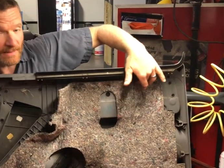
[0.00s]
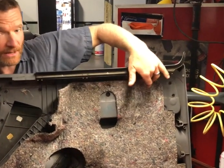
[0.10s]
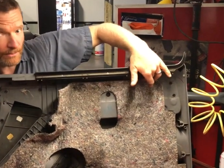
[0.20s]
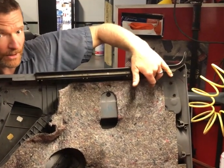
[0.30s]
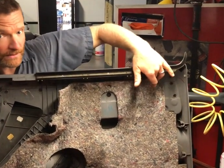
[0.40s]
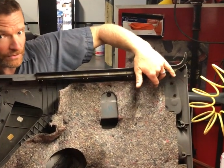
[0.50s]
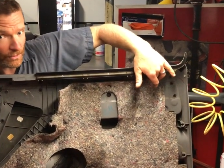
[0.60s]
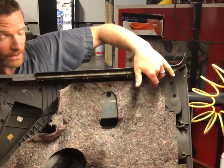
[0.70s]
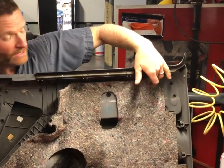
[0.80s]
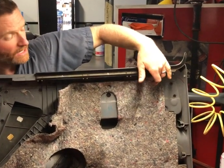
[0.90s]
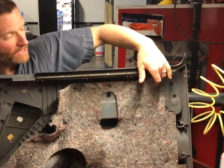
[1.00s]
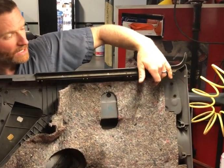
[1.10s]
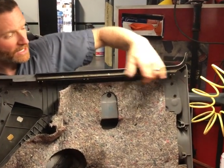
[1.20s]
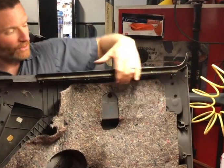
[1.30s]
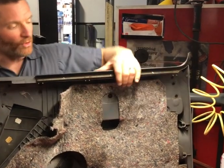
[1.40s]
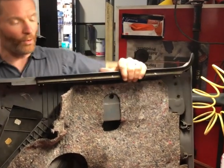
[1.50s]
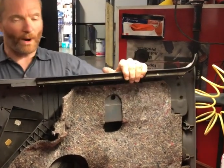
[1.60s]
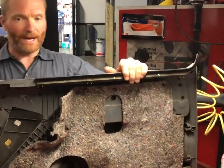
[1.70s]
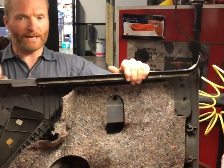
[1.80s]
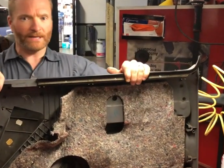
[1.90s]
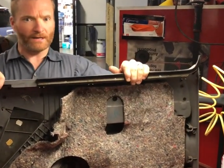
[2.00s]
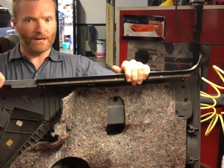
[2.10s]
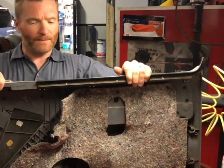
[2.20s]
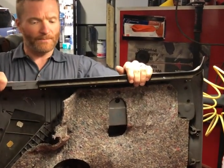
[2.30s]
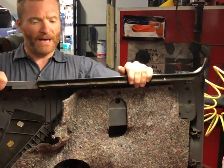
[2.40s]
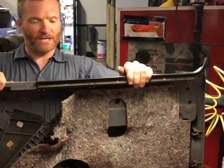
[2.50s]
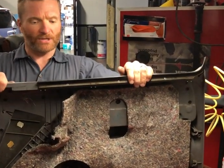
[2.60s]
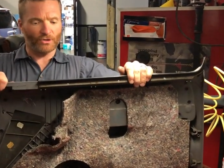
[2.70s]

metal part of the door, it'll quiet up that